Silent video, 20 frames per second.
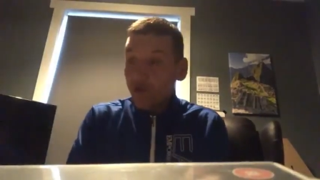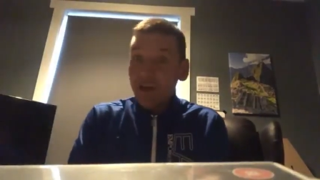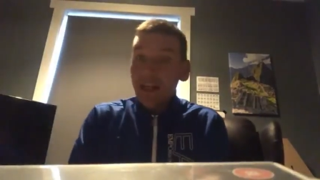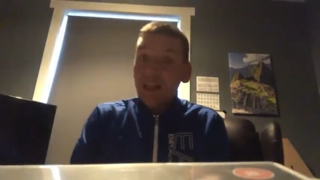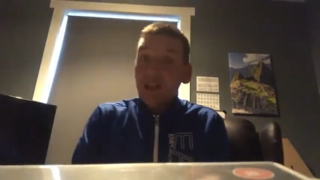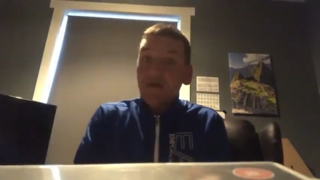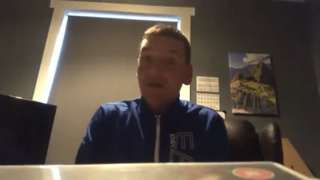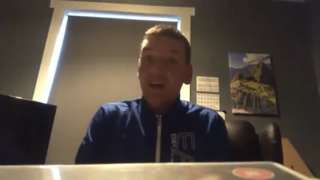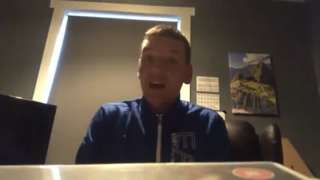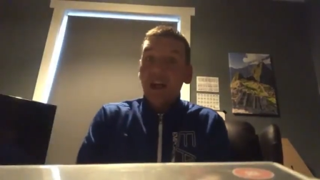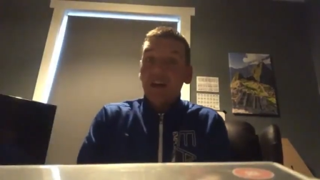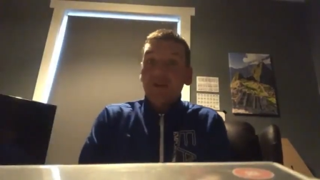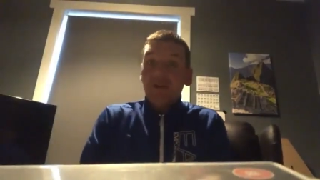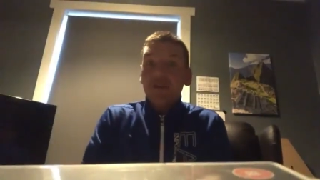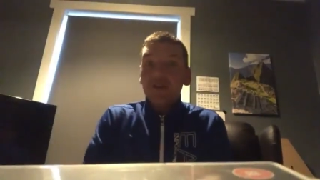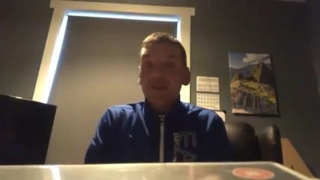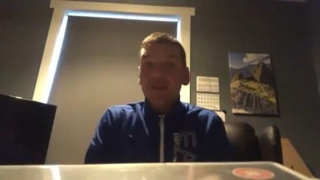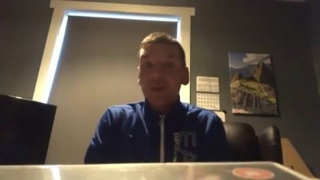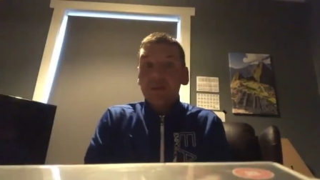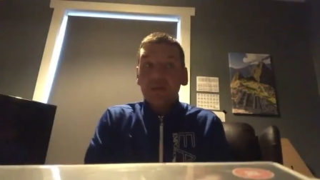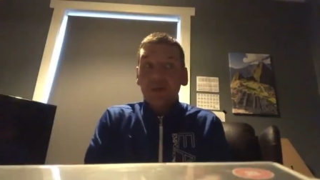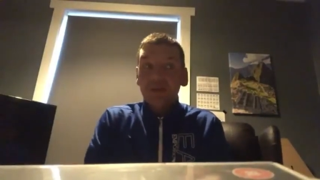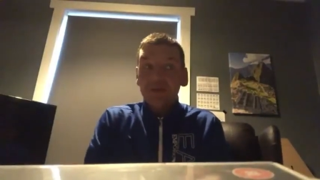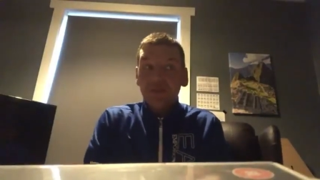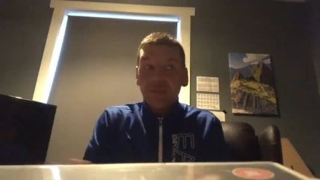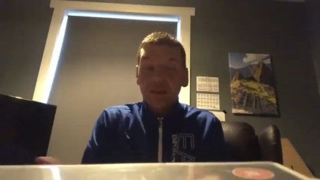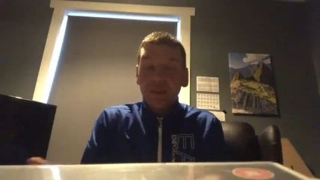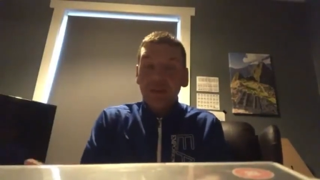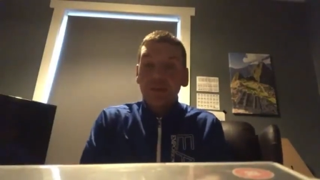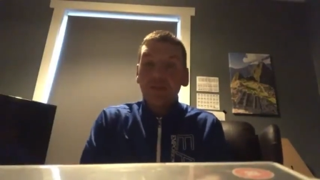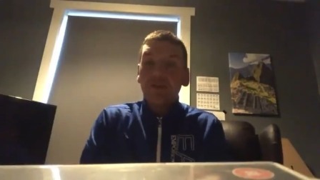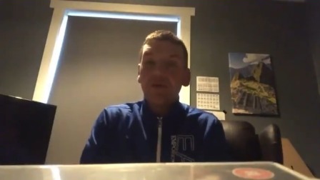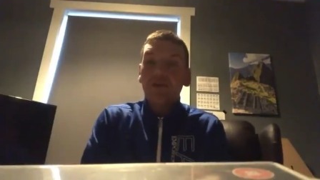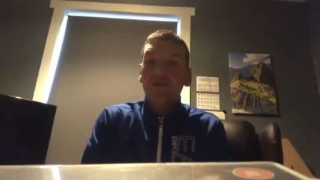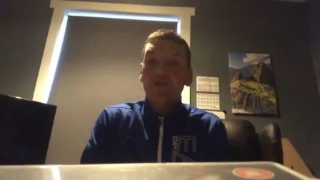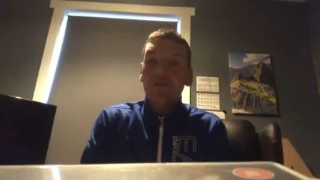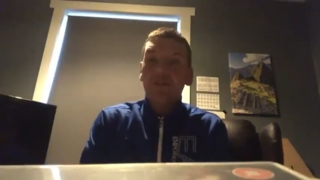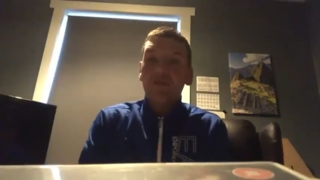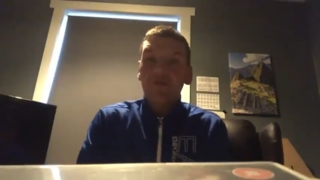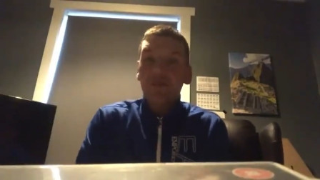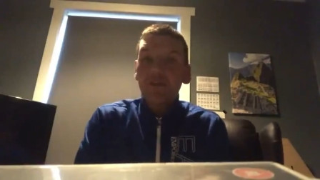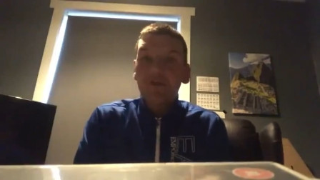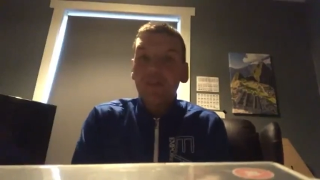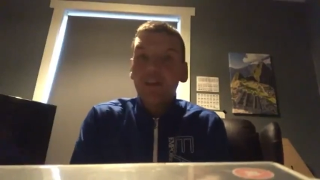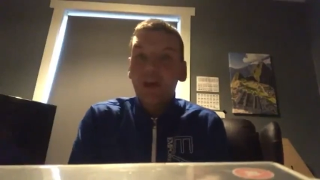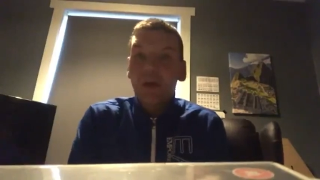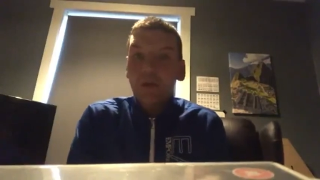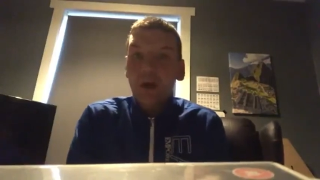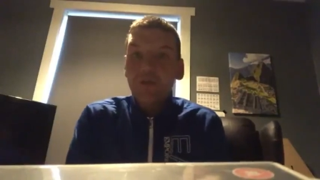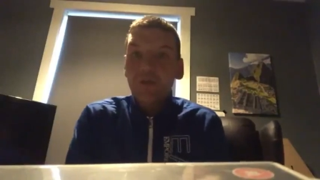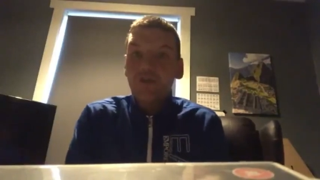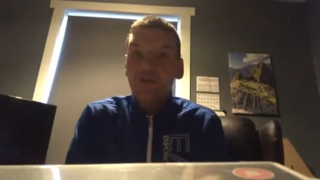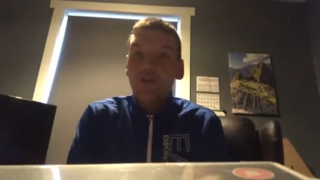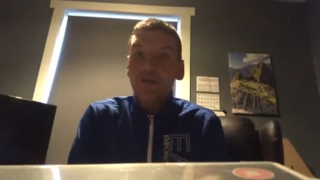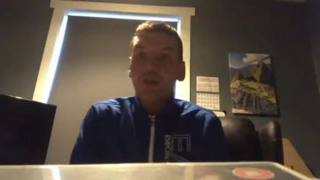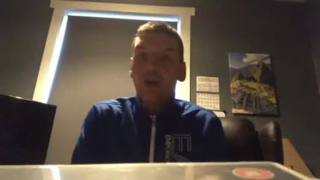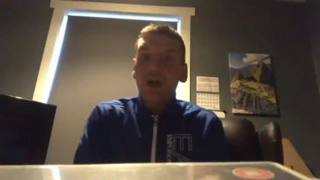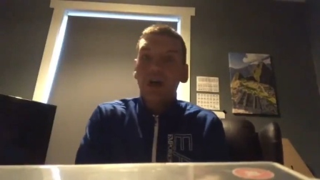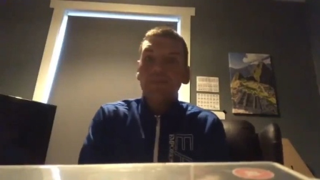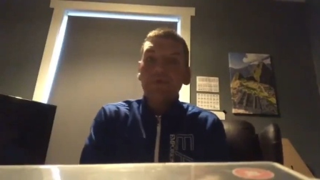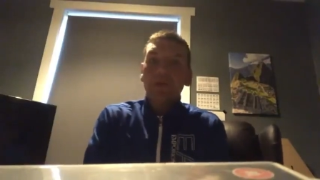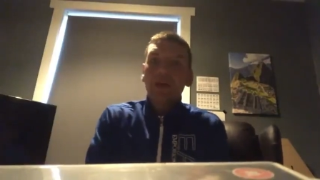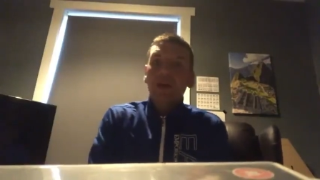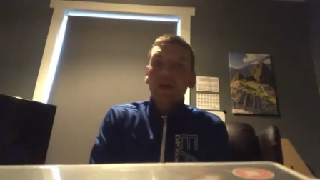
rent's 500 a month, then you're 250 a month short.